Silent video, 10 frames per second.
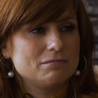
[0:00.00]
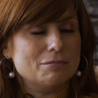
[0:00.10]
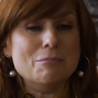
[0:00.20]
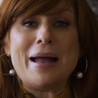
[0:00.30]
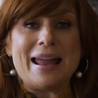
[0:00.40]

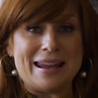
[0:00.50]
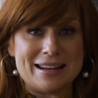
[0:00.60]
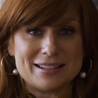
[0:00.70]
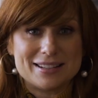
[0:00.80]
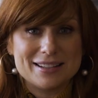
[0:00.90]

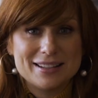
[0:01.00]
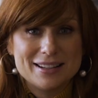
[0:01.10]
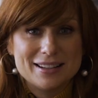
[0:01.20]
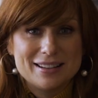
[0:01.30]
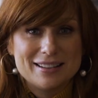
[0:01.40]
mate,
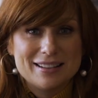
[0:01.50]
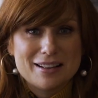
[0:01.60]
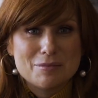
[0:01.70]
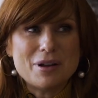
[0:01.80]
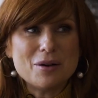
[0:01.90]

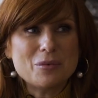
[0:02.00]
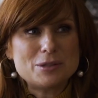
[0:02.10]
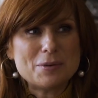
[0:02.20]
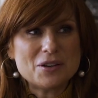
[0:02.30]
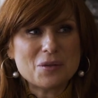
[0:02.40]
but we
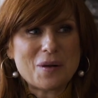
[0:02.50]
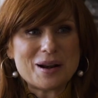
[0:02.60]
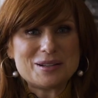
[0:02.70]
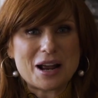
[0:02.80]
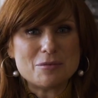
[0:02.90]
spend a
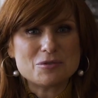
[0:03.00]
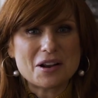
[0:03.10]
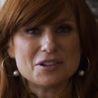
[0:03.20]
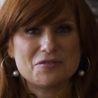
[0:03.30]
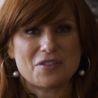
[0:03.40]
lot of time
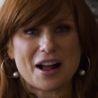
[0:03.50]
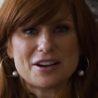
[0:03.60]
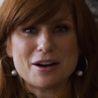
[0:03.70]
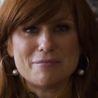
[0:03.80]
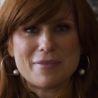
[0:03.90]
trying to find our